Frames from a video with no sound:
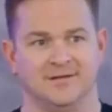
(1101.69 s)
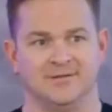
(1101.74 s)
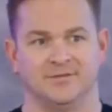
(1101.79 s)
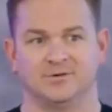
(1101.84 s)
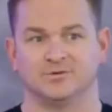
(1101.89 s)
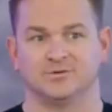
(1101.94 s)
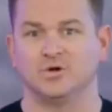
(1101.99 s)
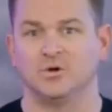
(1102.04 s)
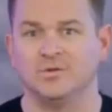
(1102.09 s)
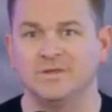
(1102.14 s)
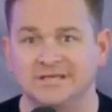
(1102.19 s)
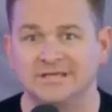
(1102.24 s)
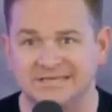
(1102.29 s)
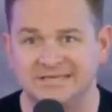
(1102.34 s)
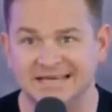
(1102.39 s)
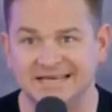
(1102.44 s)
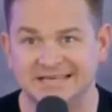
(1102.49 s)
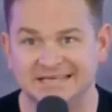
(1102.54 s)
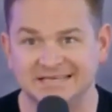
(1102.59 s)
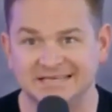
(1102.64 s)
There's only
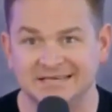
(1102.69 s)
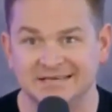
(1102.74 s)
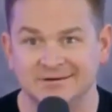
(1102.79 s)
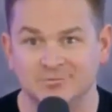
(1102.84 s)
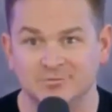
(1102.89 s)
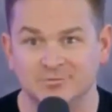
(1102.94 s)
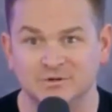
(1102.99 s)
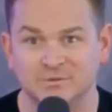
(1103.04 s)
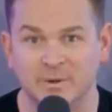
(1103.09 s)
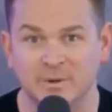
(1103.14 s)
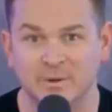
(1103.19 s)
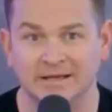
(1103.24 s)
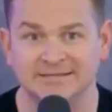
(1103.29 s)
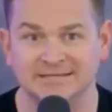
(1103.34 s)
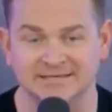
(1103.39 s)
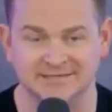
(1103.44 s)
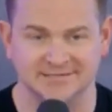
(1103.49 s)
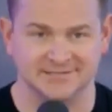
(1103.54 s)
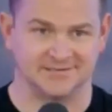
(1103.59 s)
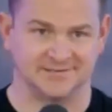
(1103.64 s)
6
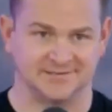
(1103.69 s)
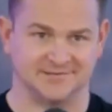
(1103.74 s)
responses.